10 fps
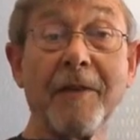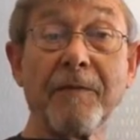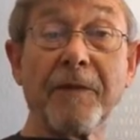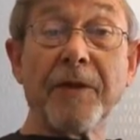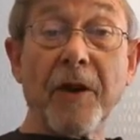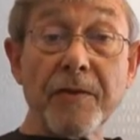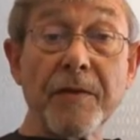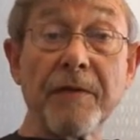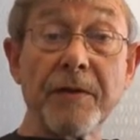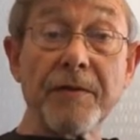for
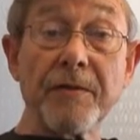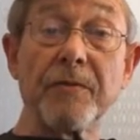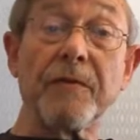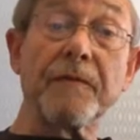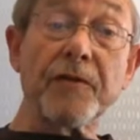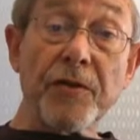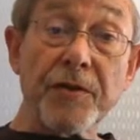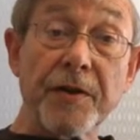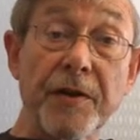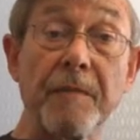those of us who have
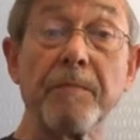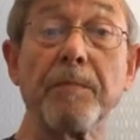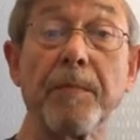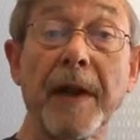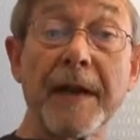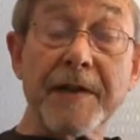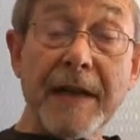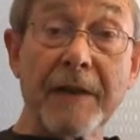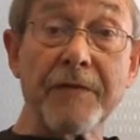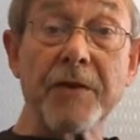trusted and
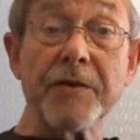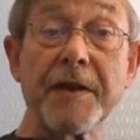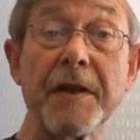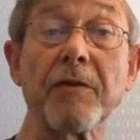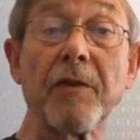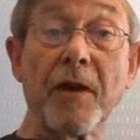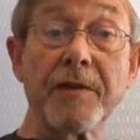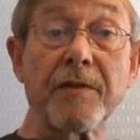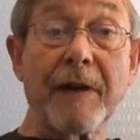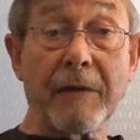placed our trust in
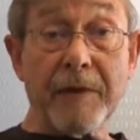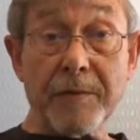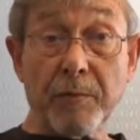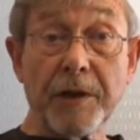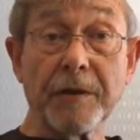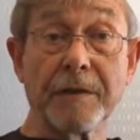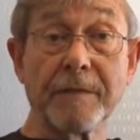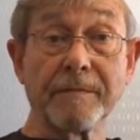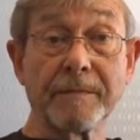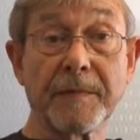Christ throughout this world,
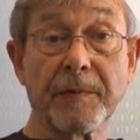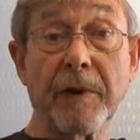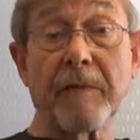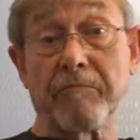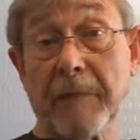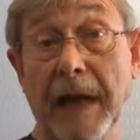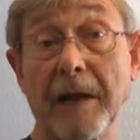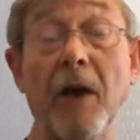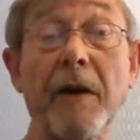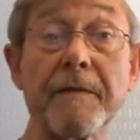throughout
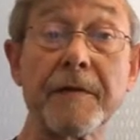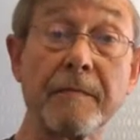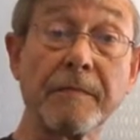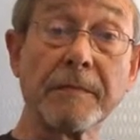our lives.